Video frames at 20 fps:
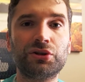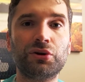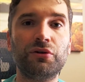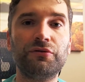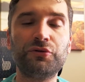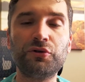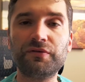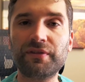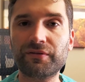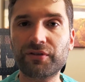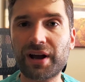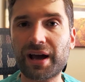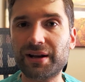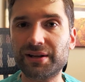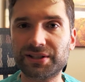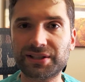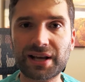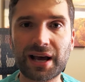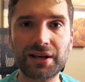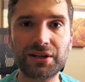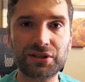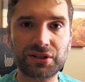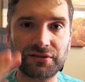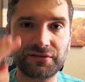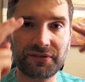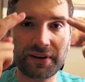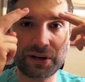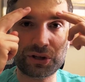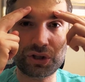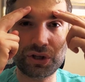if you've ever had a sinus
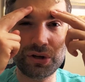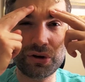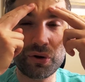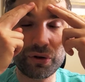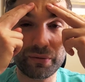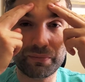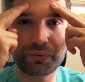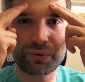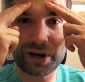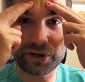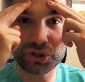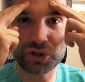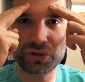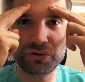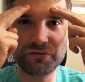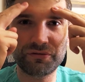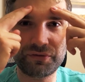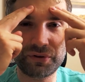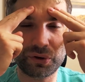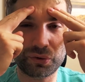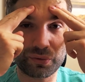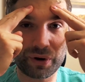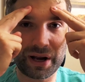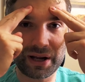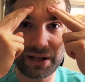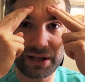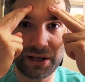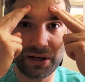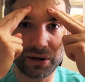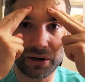infection, you know the pressure you feel
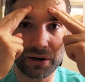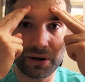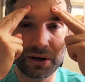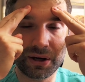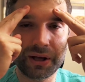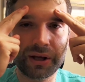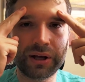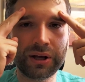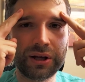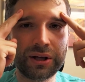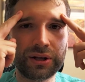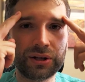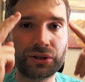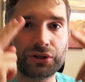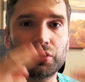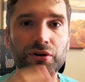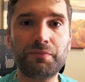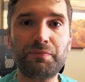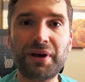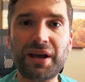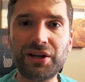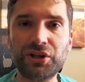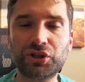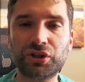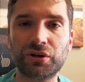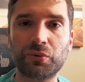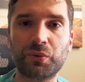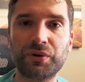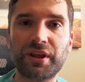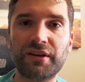right here. So the
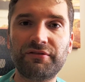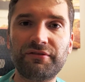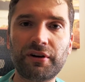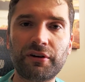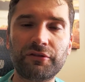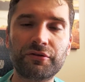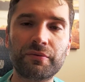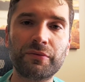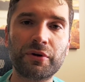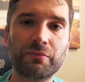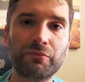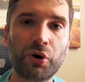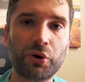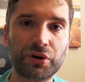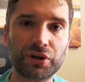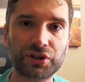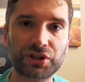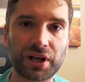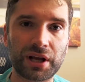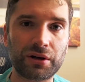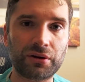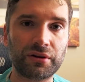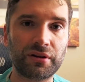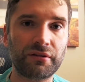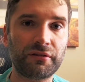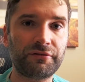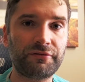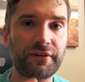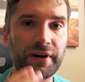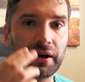patient, when they fell from their motorcycle,
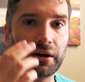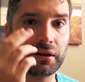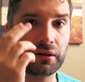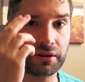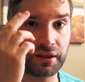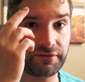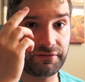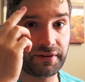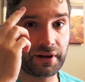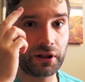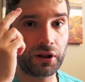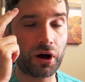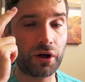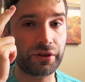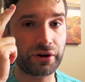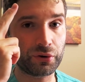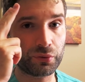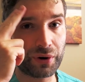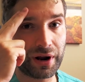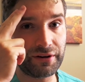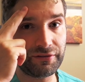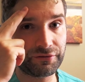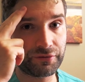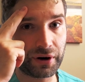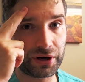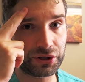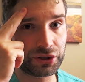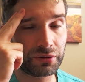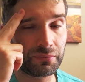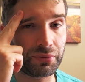they fell on their right
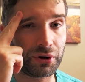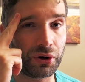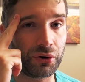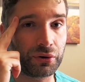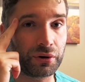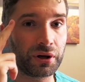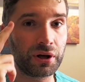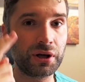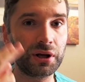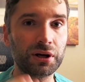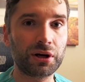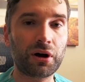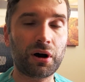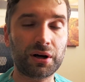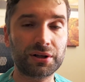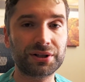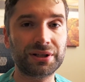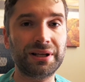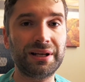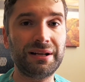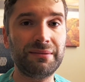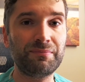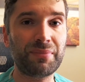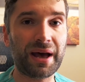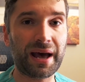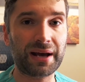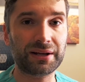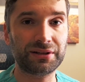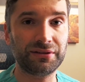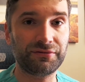frontal bone, causing an
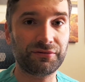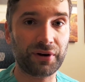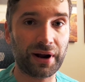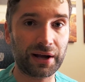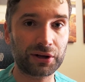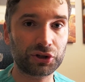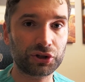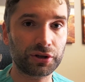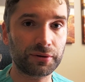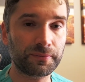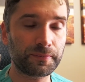impacted fracture.